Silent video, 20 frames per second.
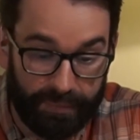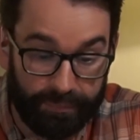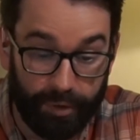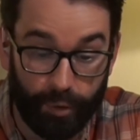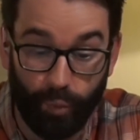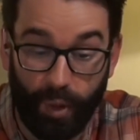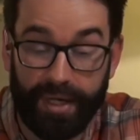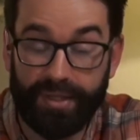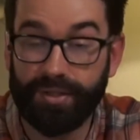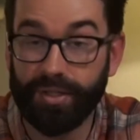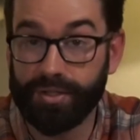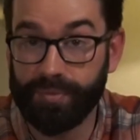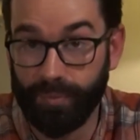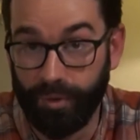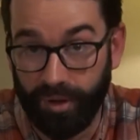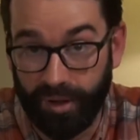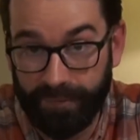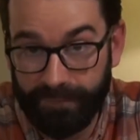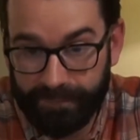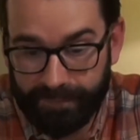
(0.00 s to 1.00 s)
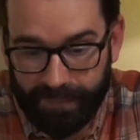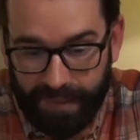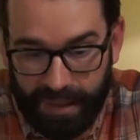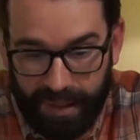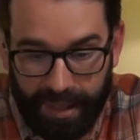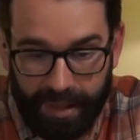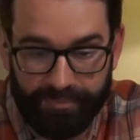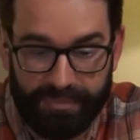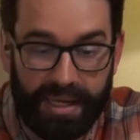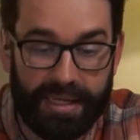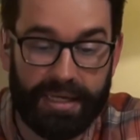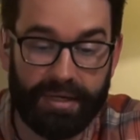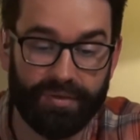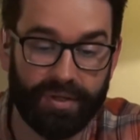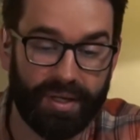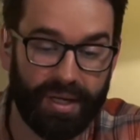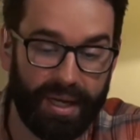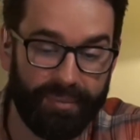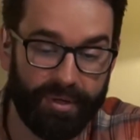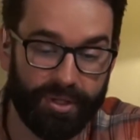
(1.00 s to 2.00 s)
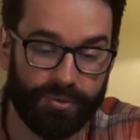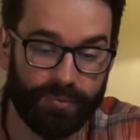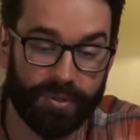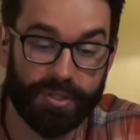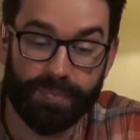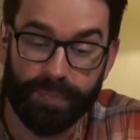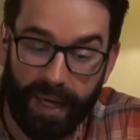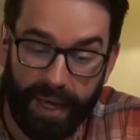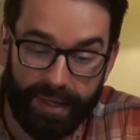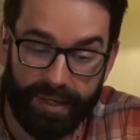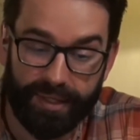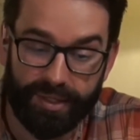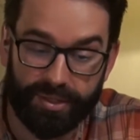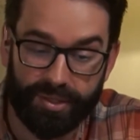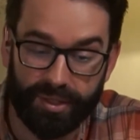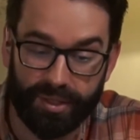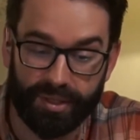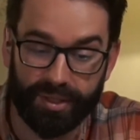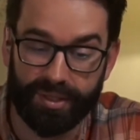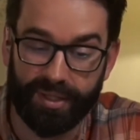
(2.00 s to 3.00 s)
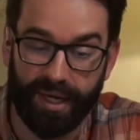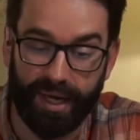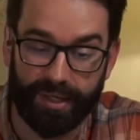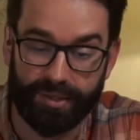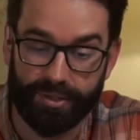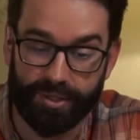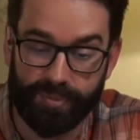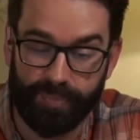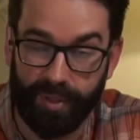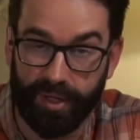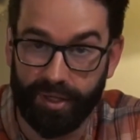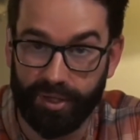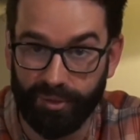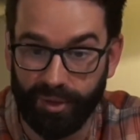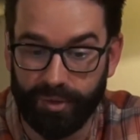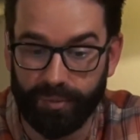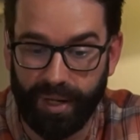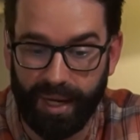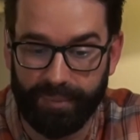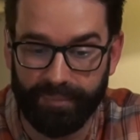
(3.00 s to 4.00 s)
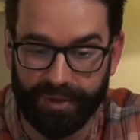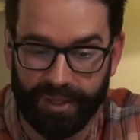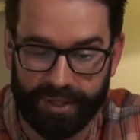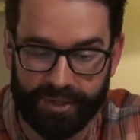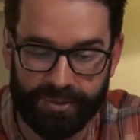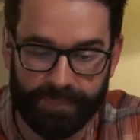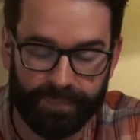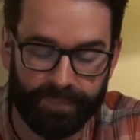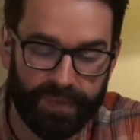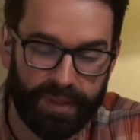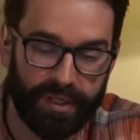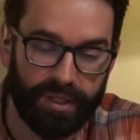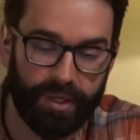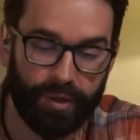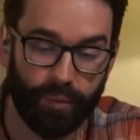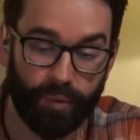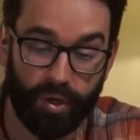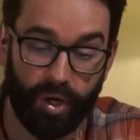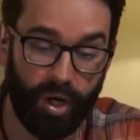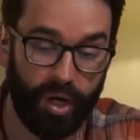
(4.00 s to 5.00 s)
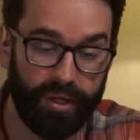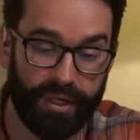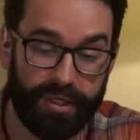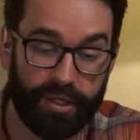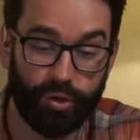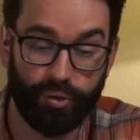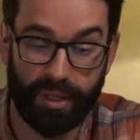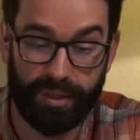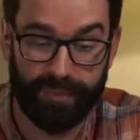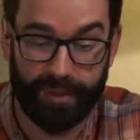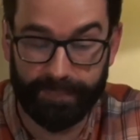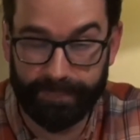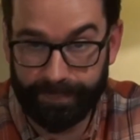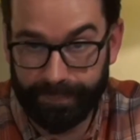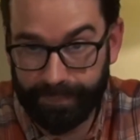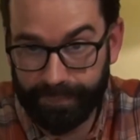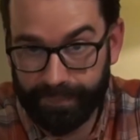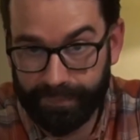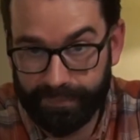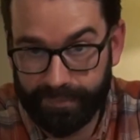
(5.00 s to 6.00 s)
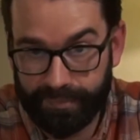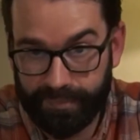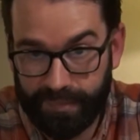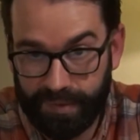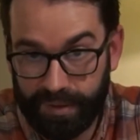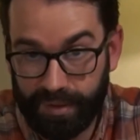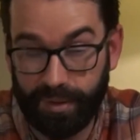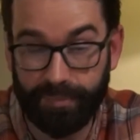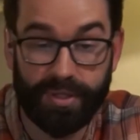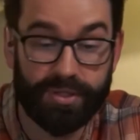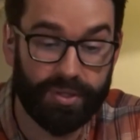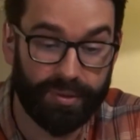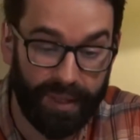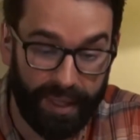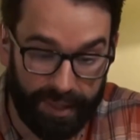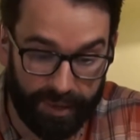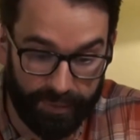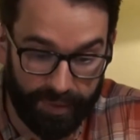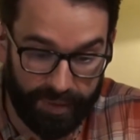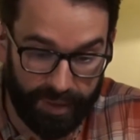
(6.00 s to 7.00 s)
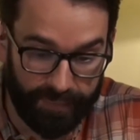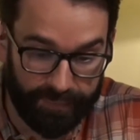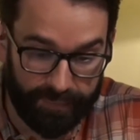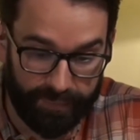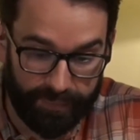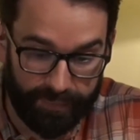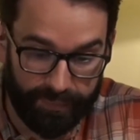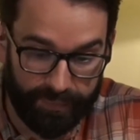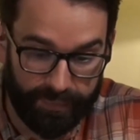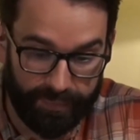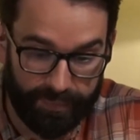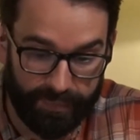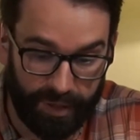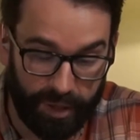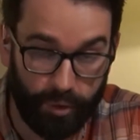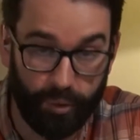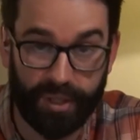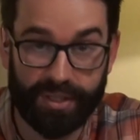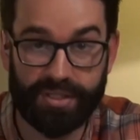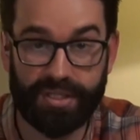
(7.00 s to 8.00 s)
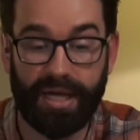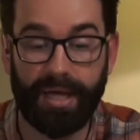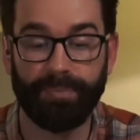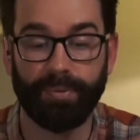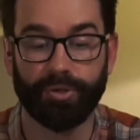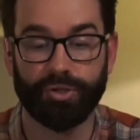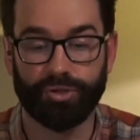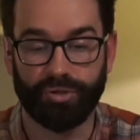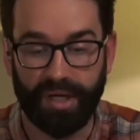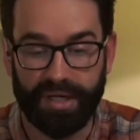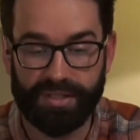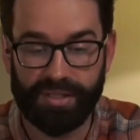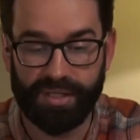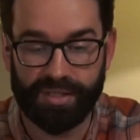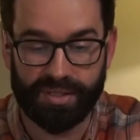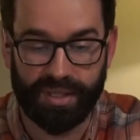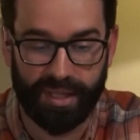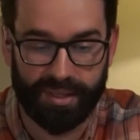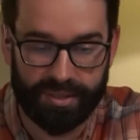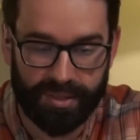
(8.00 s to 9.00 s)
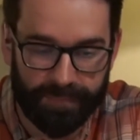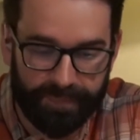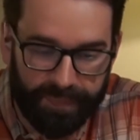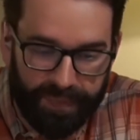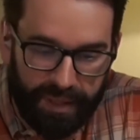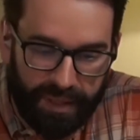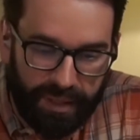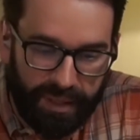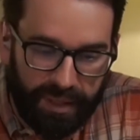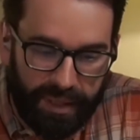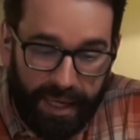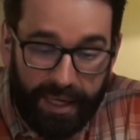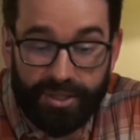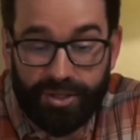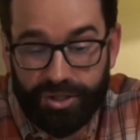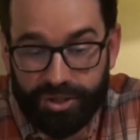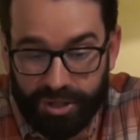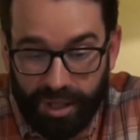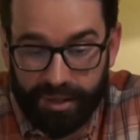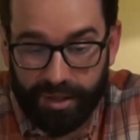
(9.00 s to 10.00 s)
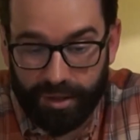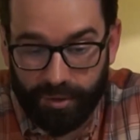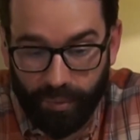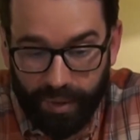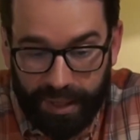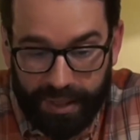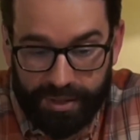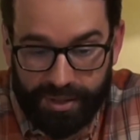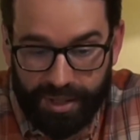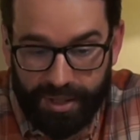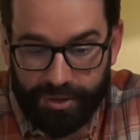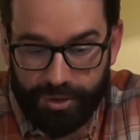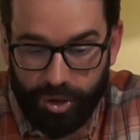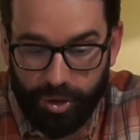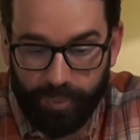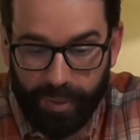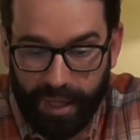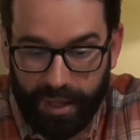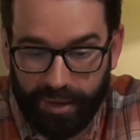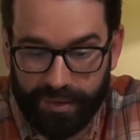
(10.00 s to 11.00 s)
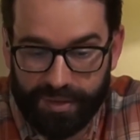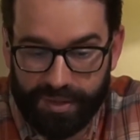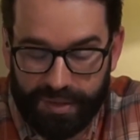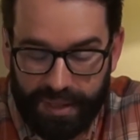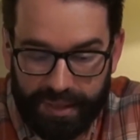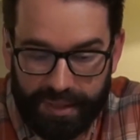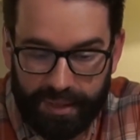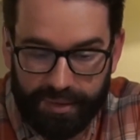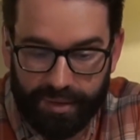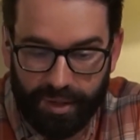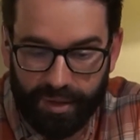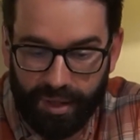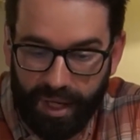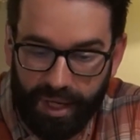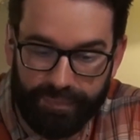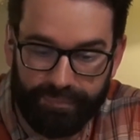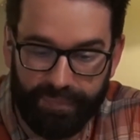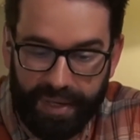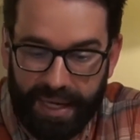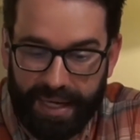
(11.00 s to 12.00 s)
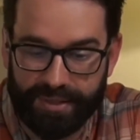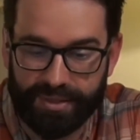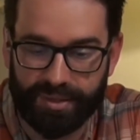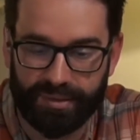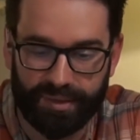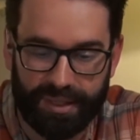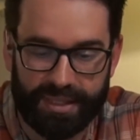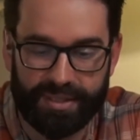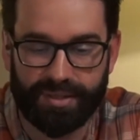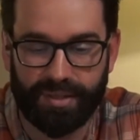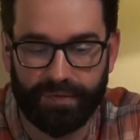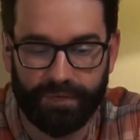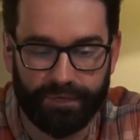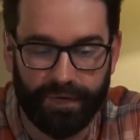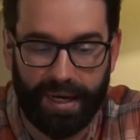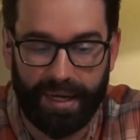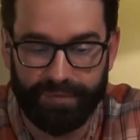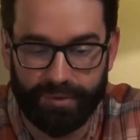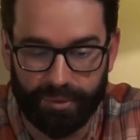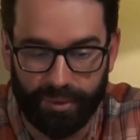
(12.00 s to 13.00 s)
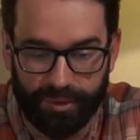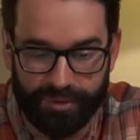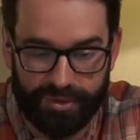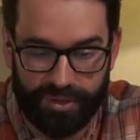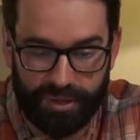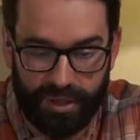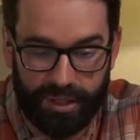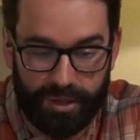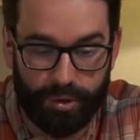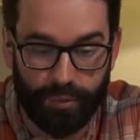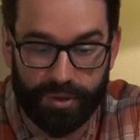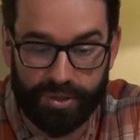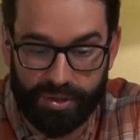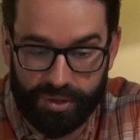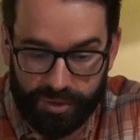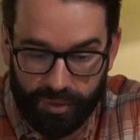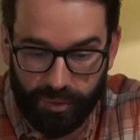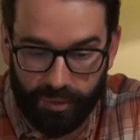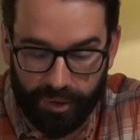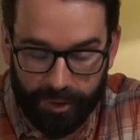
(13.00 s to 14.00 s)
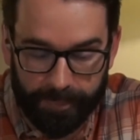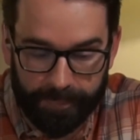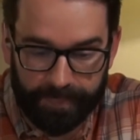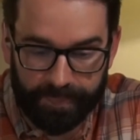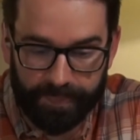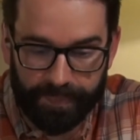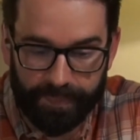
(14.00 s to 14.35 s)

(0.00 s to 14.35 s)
But wait, there's more. Uh, many of the comments responding to the good doctor's paranoid ramblings were all in agreement, commiserating with him. A quick sample Tracy says, I shudder when I see two parents taking their unmasked less than five year olds into a store.